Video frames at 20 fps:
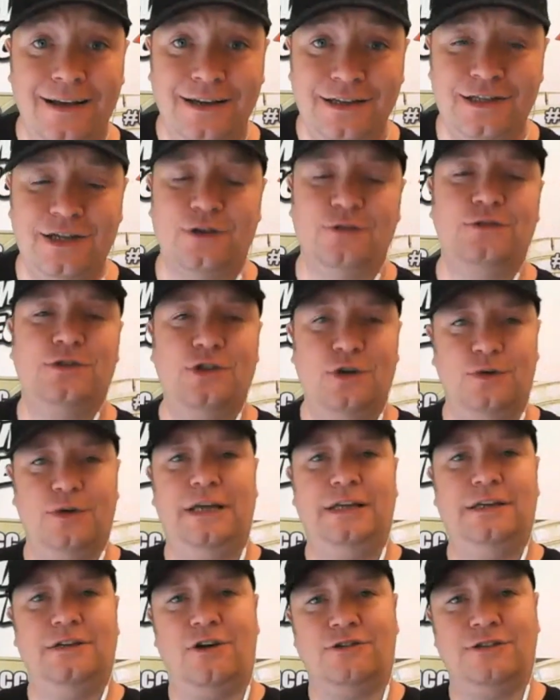So do
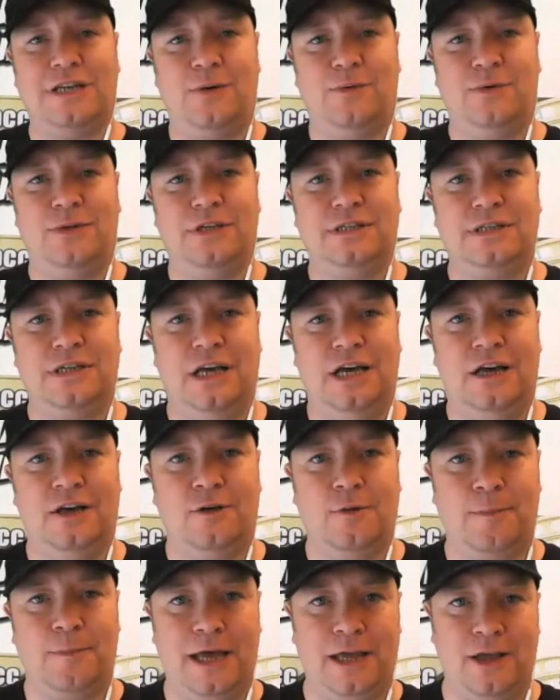get in contact with us
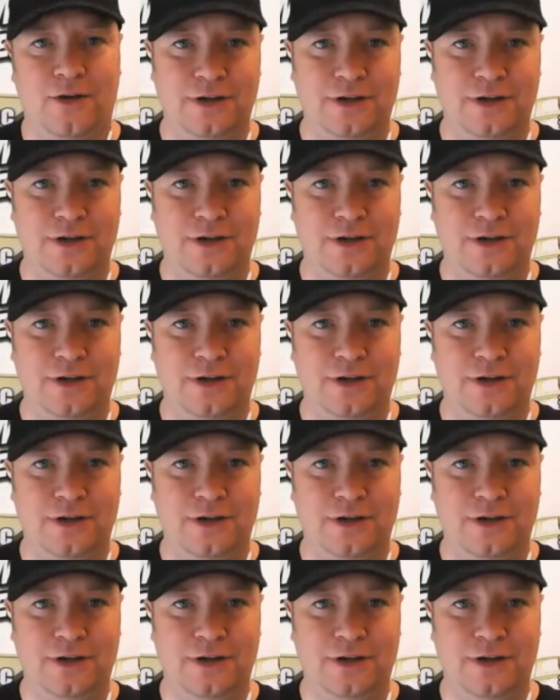by